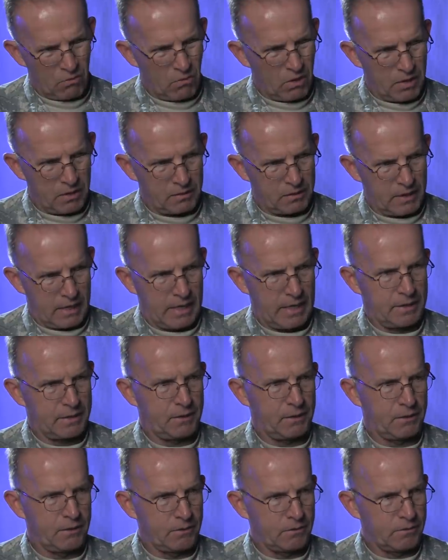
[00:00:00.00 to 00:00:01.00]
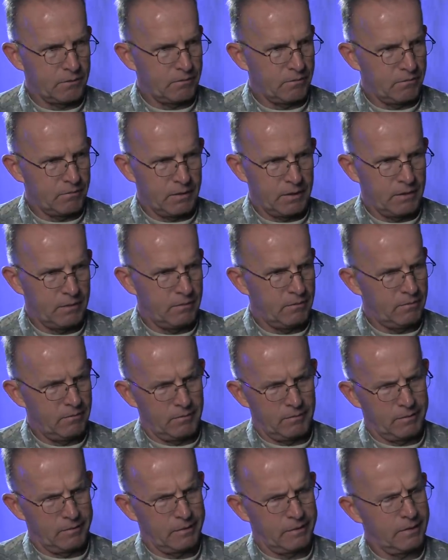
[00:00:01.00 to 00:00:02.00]
didn't want to talk to you. They'd
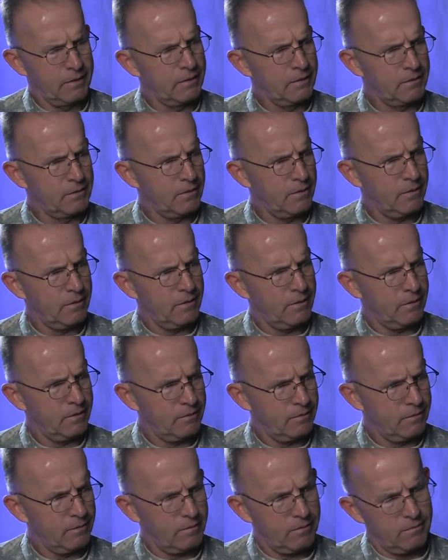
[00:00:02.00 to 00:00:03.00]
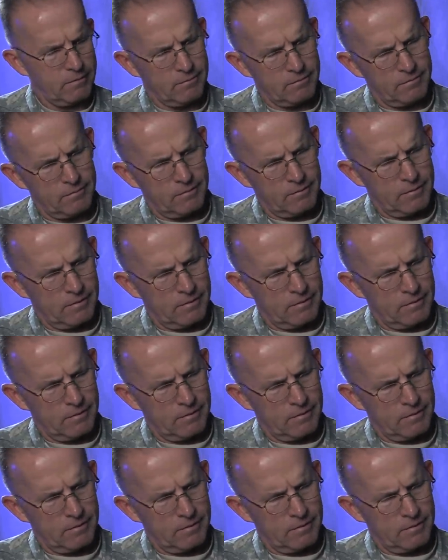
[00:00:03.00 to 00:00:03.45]
look at you like, you know,